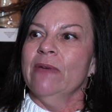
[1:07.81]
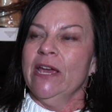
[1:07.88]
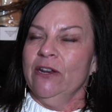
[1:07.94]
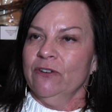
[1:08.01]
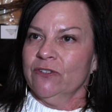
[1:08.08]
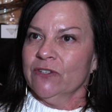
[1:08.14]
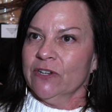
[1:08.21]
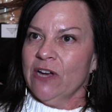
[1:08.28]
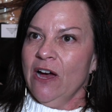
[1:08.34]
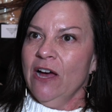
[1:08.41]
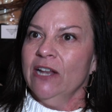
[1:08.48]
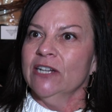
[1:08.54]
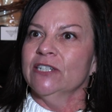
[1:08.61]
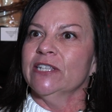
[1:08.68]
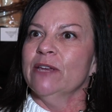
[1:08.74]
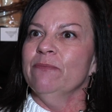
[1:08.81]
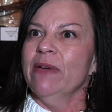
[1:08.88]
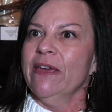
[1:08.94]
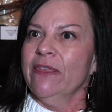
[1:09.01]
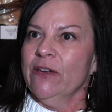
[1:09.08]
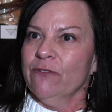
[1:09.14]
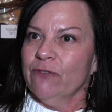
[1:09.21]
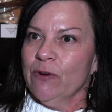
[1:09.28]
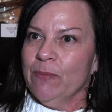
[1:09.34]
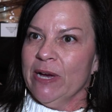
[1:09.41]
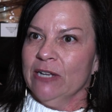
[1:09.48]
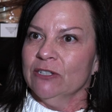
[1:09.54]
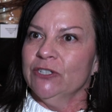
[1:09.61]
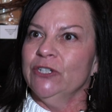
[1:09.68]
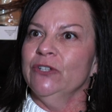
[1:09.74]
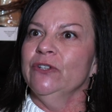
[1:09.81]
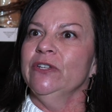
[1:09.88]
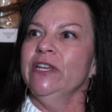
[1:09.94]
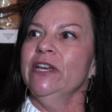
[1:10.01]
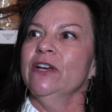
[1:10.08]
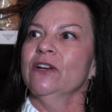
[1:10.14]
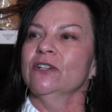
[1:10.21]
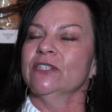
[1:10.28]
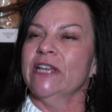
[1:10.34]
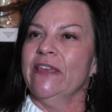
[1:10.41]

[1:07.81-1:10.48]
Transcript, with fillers: Anderson College, they met there for about two years,